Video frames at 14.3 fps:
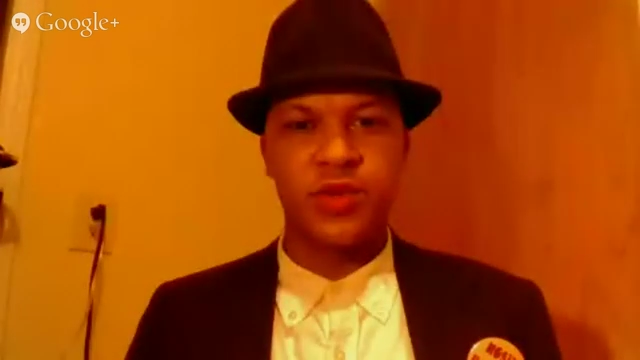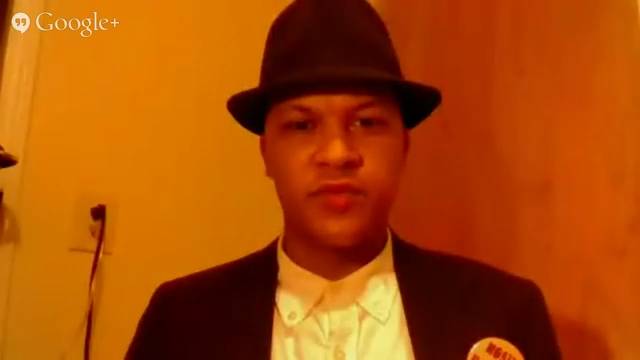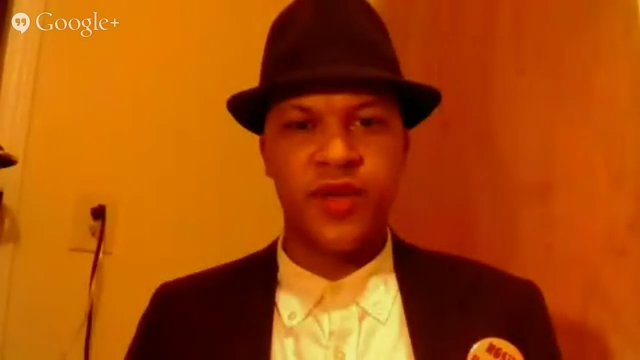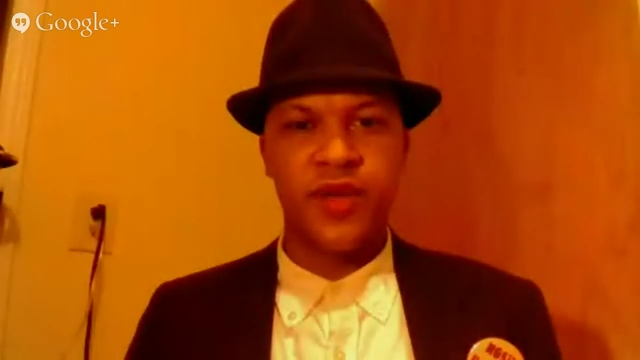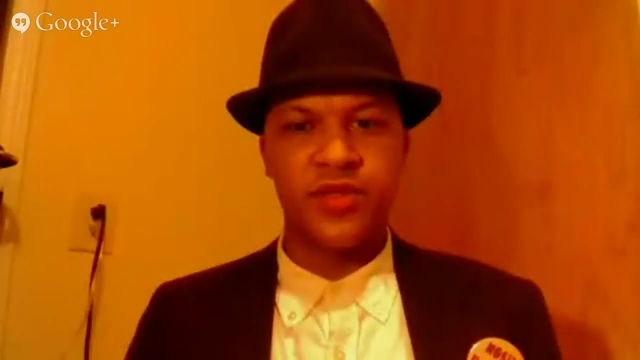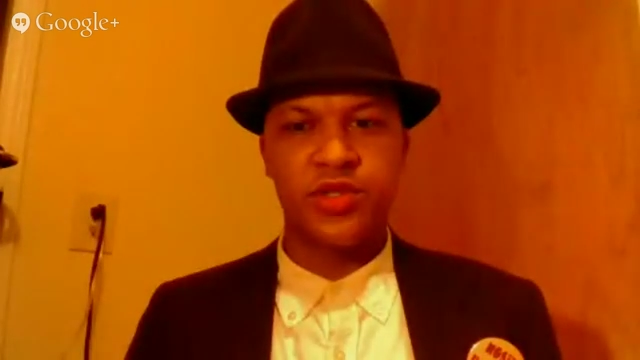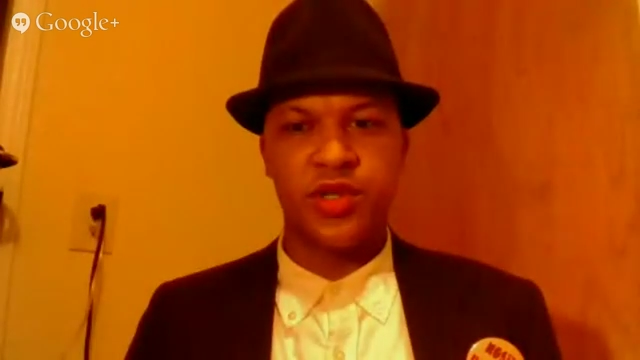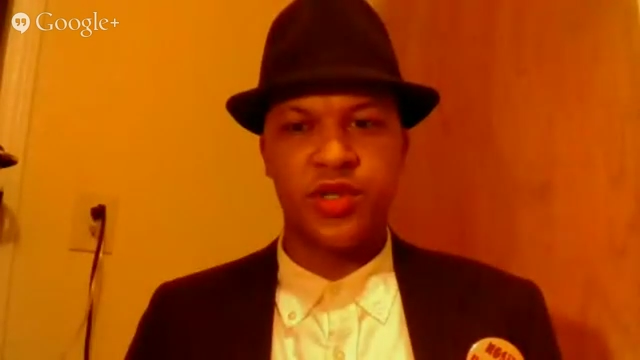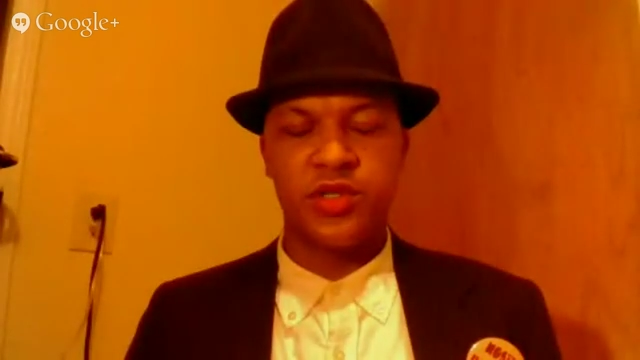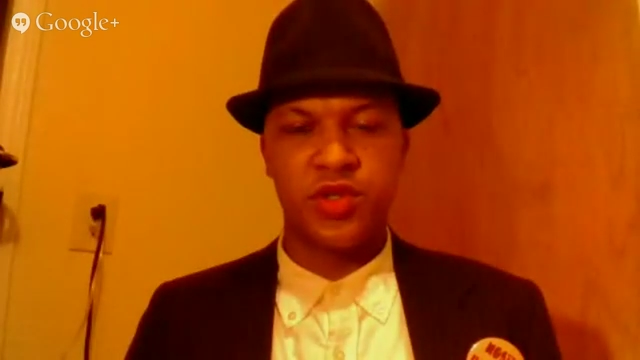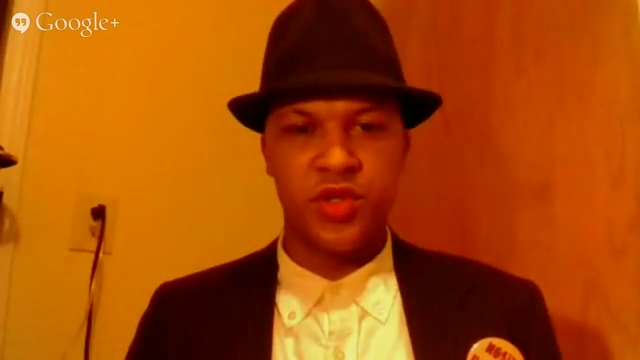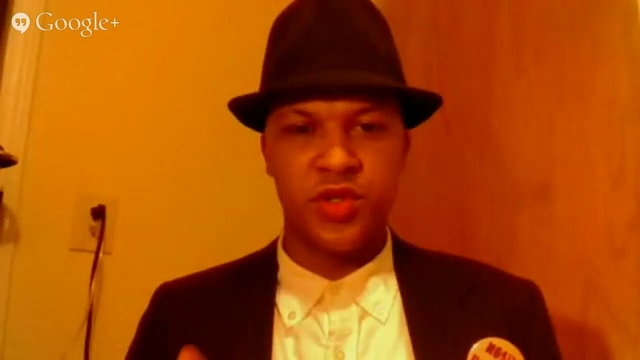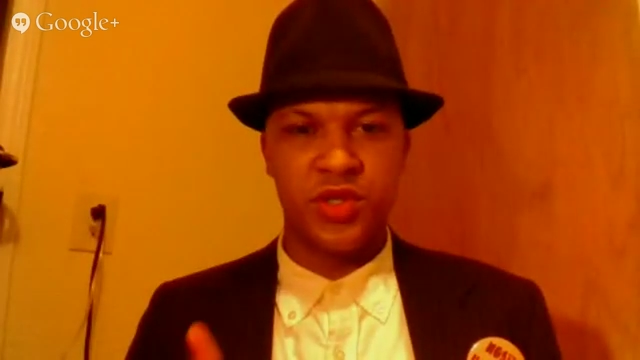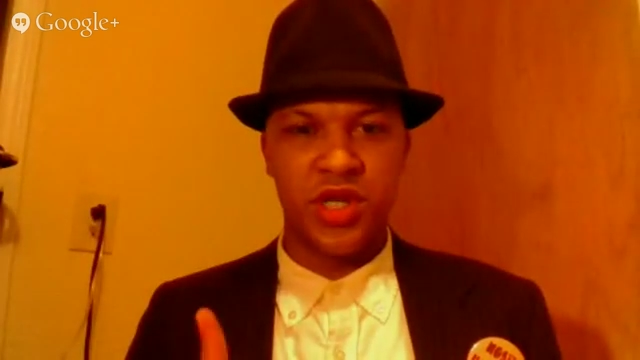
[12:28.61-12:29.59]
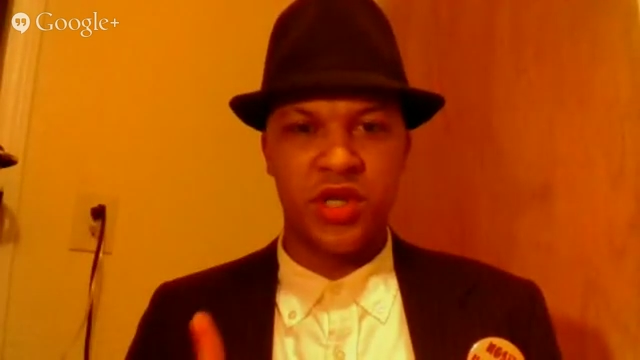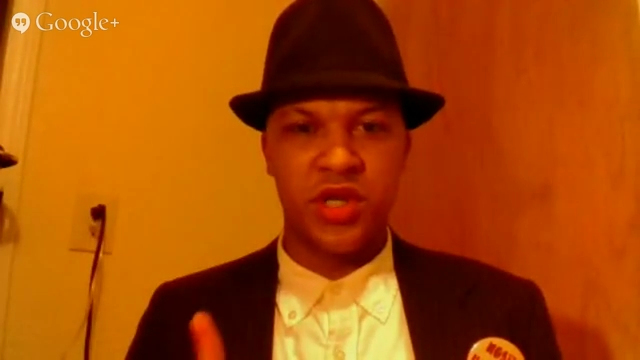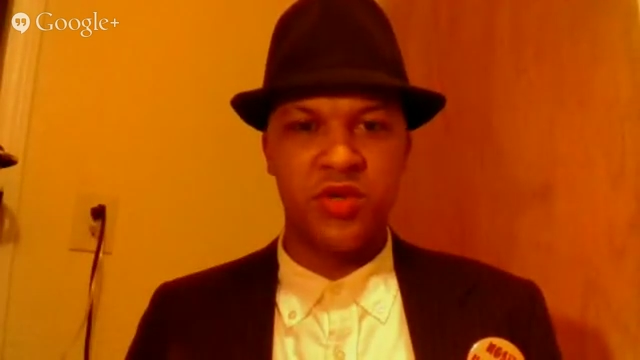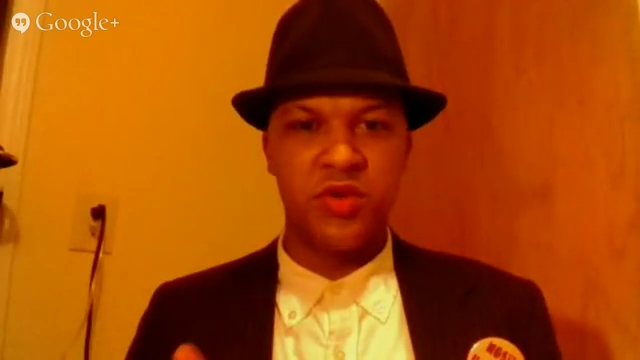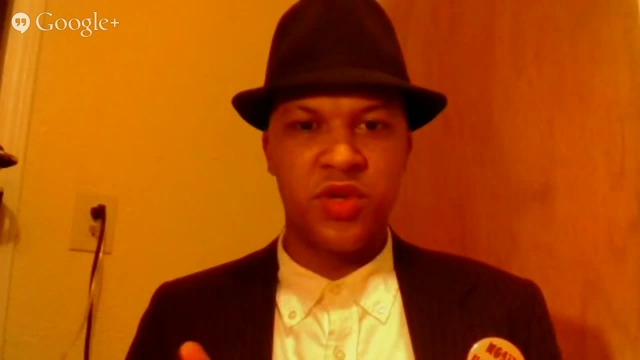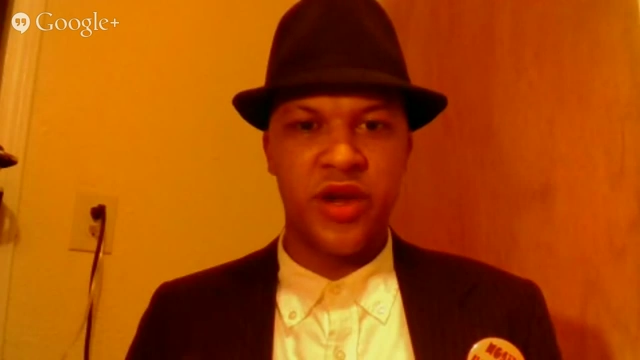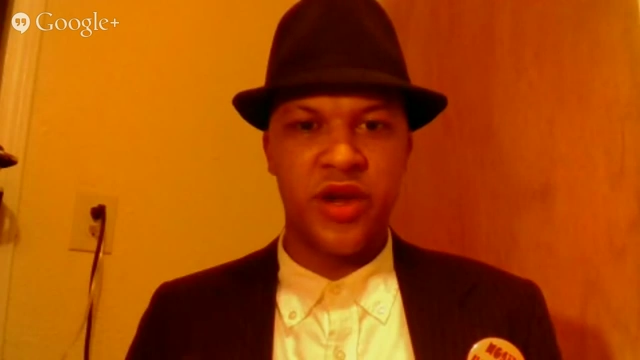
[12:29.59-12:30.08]
that you're introducing a new
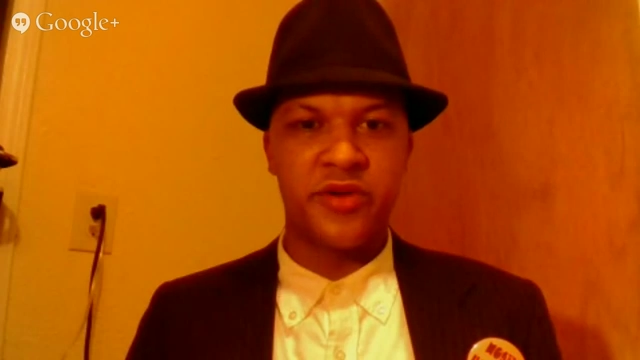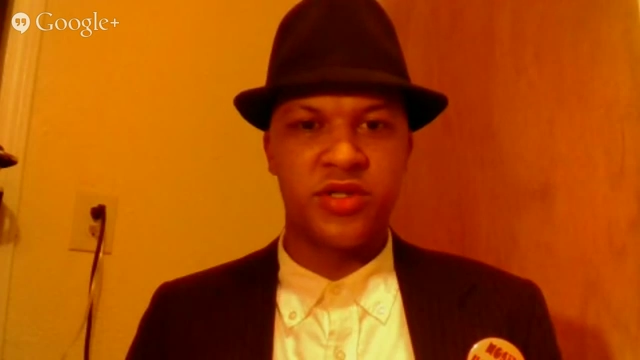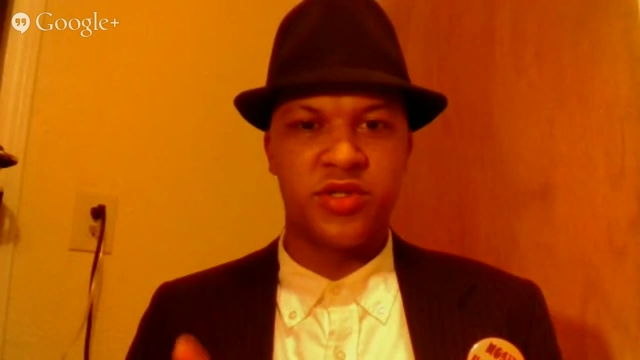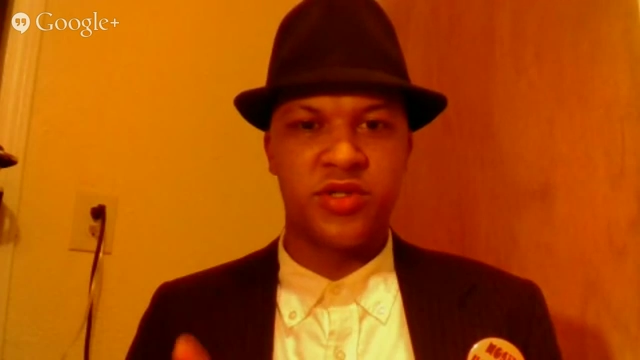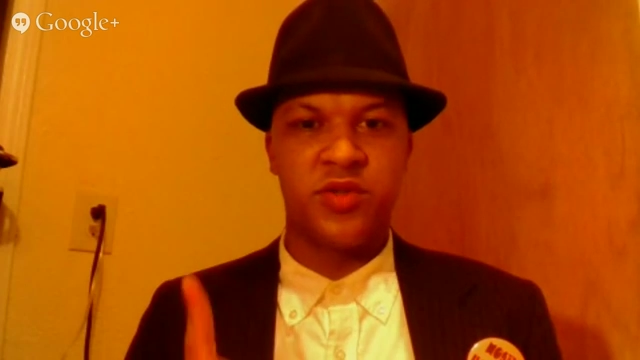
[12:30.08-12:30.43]
character to an